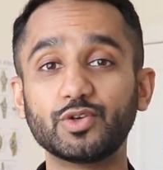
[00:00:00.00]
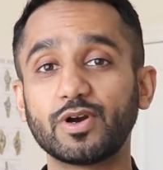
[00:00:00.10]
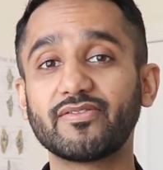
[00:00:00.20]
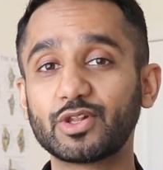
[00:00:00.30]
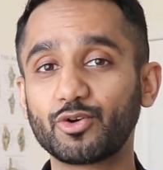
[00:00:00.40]
you
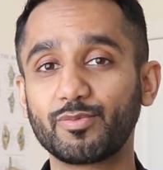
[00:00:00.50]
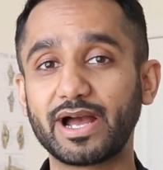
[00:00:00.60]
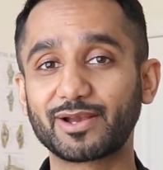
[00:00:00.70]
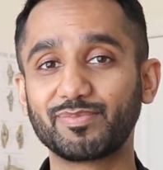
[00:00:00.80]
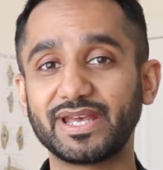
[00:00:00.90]
have lower
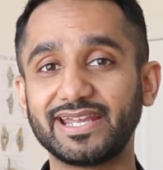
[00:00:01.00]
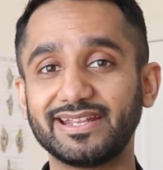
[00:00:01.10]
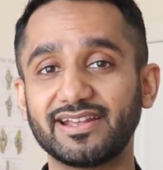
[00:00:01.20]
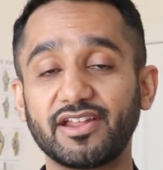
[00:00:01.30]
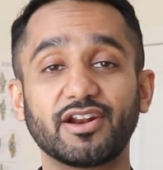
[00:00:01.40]
back
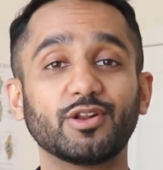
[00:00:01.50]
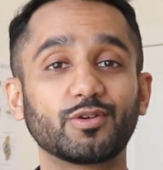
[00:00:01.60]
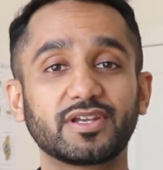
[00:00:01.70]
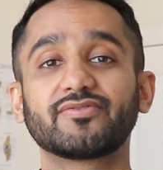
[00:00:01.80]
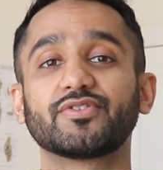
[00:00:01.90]
pain and are
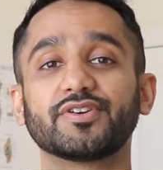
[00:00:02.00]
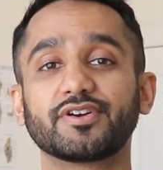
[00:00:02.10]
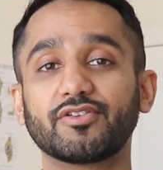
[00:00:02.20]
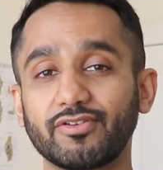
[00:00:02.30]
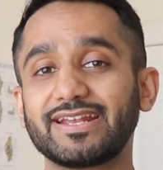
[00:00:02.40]
looking for a
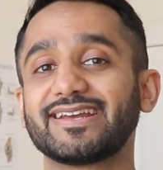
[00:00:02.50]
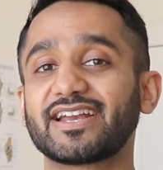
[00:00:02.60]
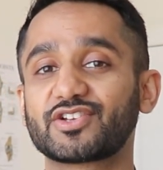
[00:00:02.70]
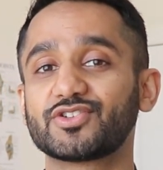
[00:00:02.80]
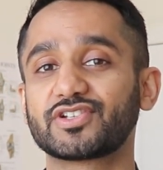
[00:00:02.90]
great
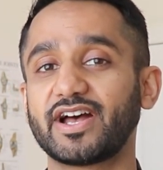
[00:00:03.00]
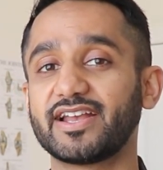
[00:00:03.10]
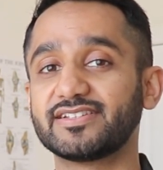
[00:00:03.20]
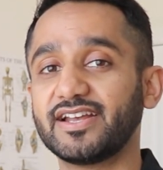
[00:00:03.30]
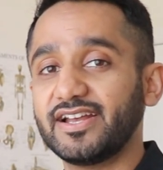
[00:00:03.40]

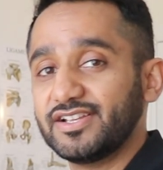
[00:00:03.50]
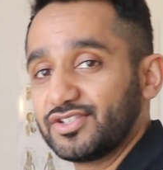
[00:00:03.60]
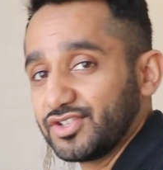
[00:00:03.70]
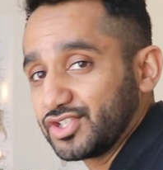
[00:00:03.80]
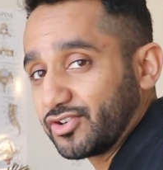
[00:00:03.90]
exercise
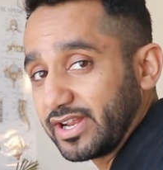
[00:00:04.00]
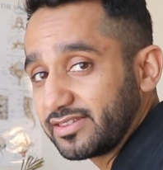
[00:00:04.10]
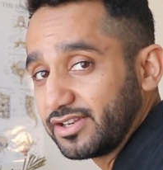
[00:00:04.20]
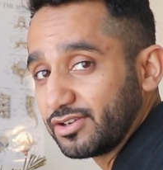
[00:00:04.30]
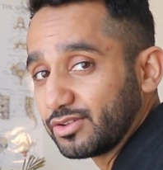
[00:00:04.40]
to
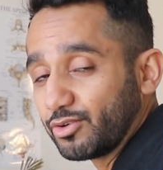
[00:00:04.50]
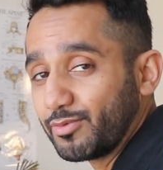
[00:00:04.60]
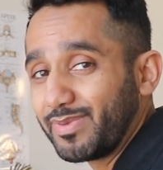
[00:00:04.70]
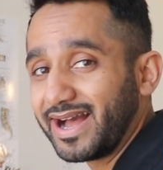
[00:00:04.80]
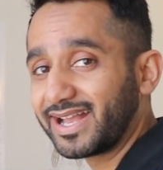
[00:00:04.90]
strengthen your
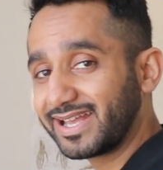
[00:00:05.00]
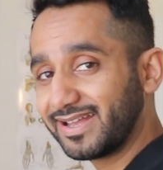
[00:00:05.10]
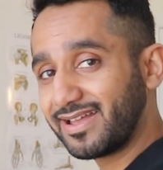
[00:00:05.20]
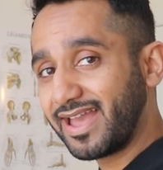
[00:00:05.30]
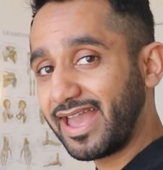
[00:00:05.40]
lower
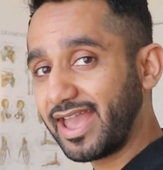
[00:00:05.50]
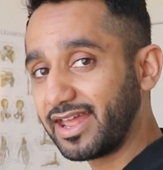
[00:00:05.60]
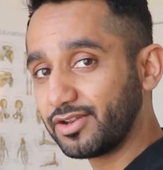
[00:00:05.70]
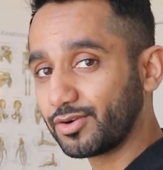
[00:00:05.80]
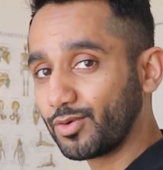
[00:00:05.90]
back and your